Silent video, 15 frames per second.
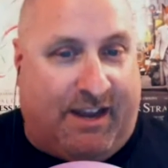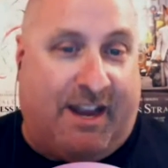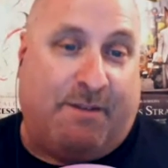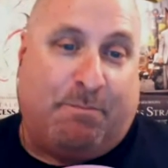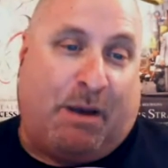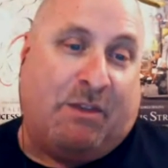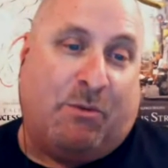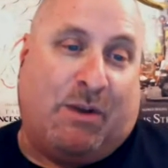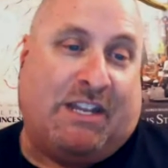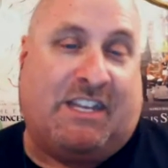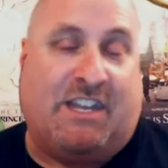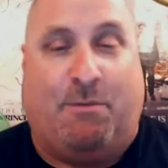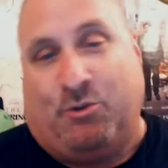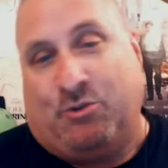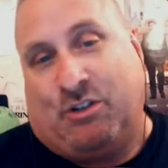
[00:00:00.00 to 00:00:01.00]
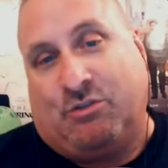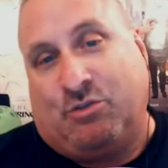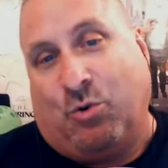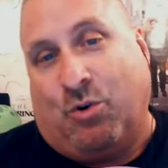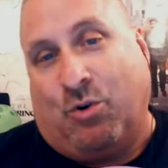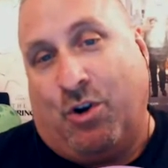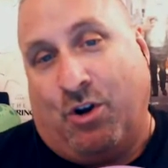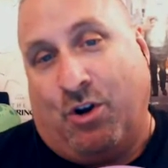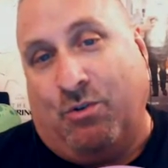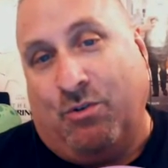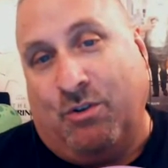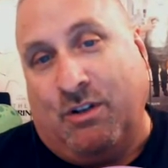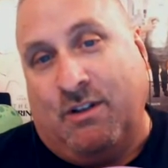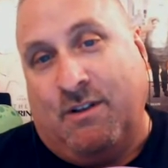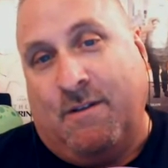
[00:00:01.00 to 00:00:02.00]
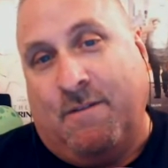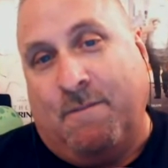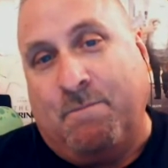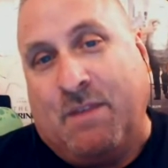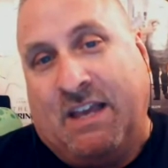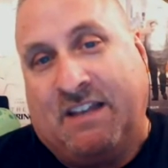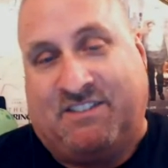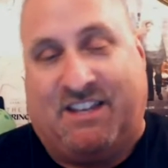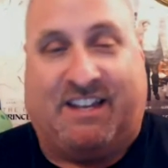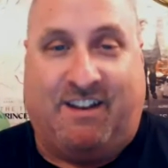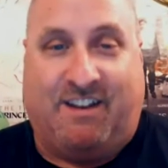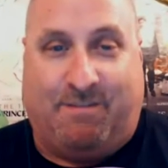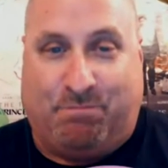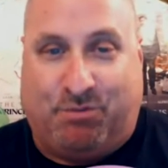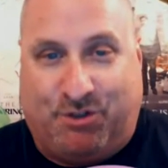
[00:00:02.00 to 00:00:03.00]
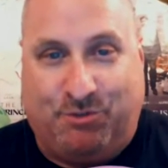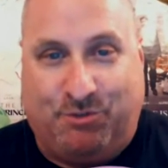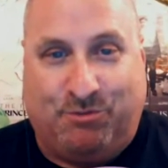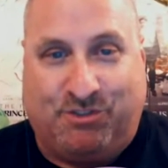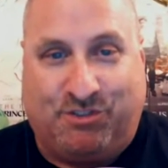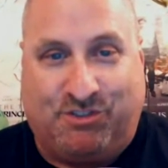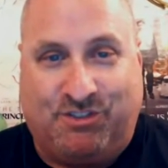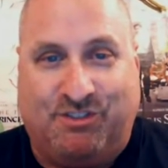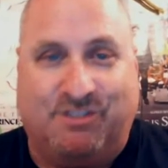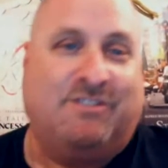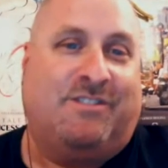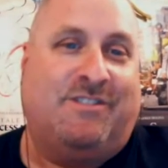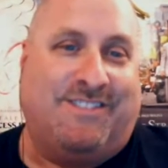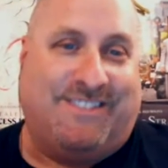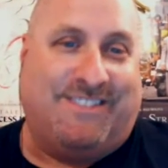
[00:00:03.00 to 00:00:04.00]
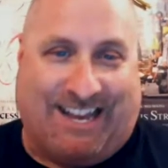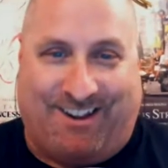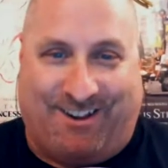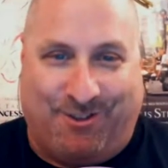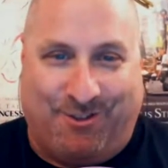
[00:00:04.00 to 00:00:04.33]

And by the way, Guillermo del Toro executive produced that